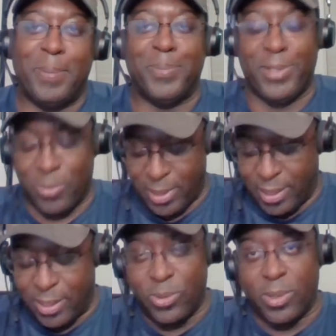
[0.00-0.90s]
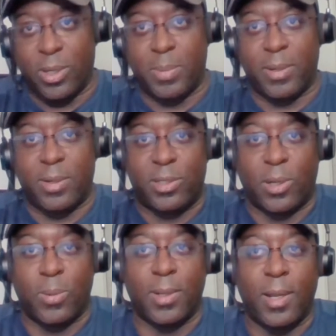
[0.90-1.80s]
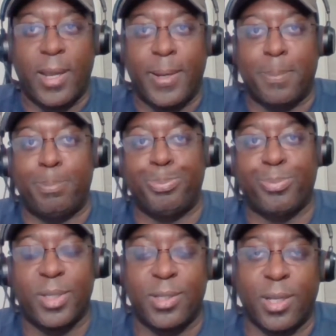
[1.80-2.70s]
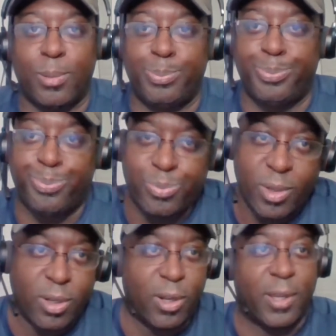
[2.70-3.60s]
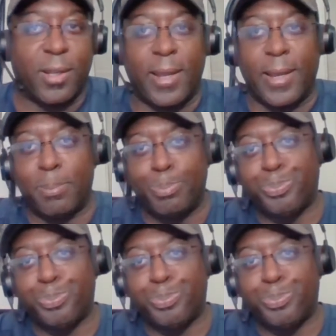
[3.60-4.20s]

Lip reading: So we'll get into it a little bit. Let's start with the lineup. So look at the lineup.